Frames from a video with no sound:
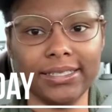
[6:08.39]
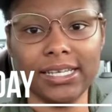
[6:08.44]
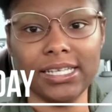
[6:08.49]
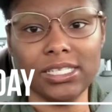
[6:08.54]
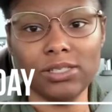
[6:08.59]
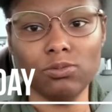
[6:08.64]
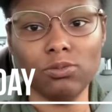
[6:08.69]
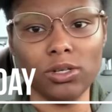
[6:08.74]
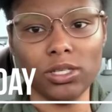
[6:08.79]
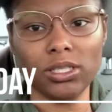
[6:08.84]

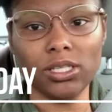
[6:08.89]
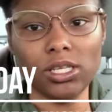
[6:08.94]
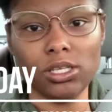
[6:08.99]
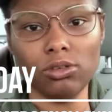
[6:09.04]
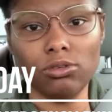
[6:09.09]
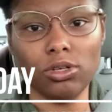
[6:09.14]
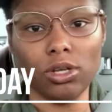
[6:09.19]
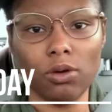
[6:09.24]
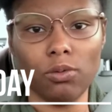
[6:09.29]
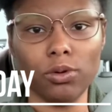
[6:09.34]
That's one thing
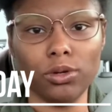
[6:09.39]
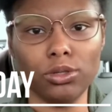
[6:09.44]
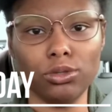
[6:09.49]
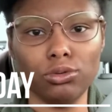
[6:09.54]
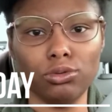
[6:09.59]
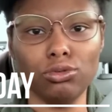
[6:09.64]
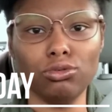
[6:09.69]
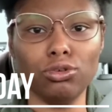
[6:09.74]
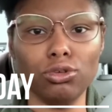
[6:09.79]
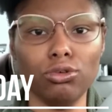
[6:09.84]
you don't want to
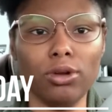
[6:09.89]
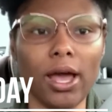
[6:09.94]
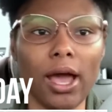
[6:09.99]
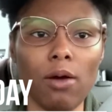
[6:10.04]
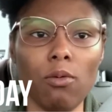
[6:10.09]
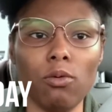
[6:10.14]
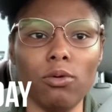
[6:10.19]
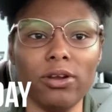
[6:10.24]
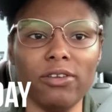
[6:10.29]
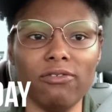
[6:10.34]
do. You do
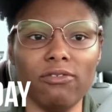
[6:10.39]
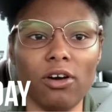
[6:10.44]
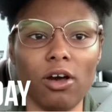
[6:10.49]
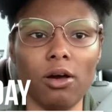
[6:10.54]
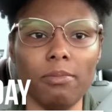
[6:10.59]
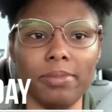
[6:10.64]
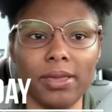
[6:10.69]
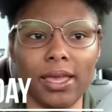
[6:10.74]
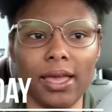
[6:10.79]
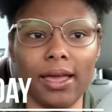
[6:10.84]
not want to
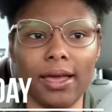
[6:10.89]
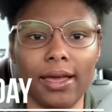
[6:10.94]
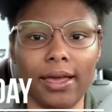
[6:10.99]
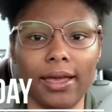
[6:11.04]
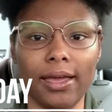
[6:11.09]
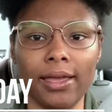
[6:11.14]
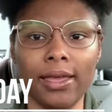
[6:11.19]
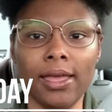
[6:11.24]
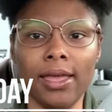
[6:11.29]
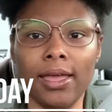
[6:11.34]
fall
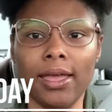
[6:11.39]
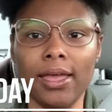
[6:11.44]
behind